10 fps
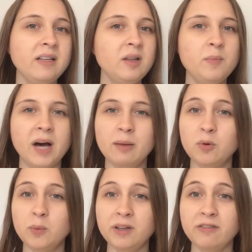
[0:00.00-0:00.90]
in the
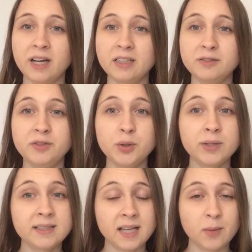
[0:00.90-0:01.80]
Bible, we find few
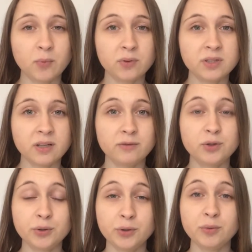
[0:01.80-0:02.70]
examples of
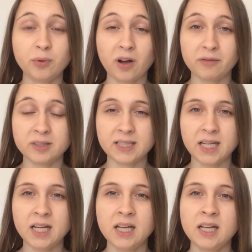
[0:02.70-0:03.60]
true
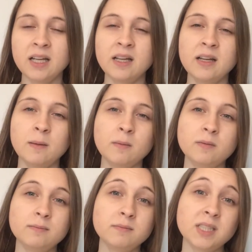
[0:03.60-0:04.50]
prophecy.
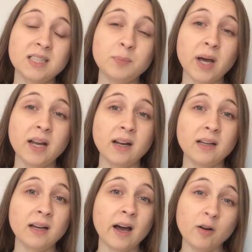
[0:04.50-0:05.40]
Despite
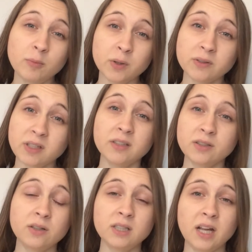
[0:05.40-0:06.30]
our most
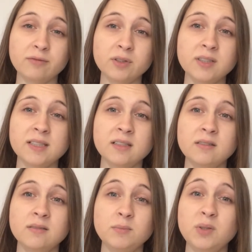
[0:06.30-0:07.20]
concerted efforts,
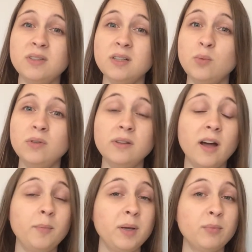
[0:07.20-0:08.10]
music will
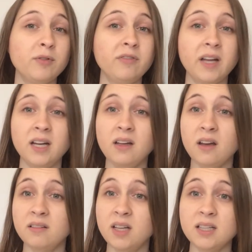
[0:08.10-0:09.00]
not be prophetic
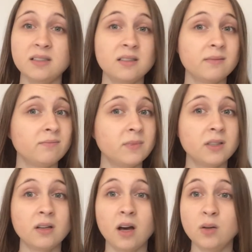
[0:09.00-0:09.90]
unless
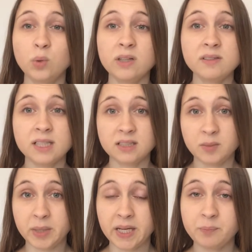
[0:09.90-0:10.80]
God wills it to
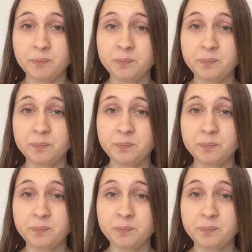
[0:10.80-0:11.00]
be.